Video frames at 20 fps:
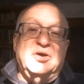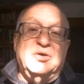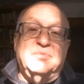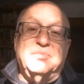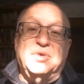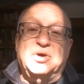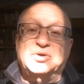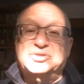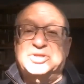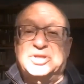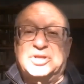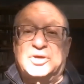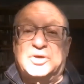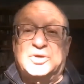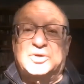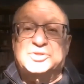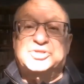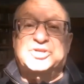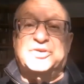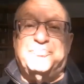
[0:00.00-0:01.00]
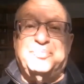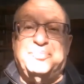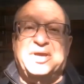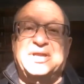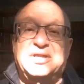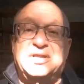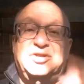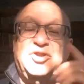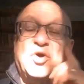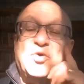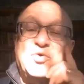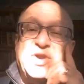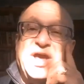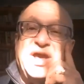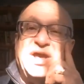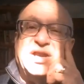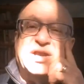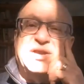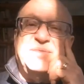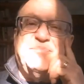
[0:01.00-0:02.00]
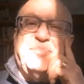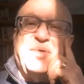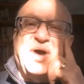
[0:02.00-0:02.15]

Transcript: Most of those have been donated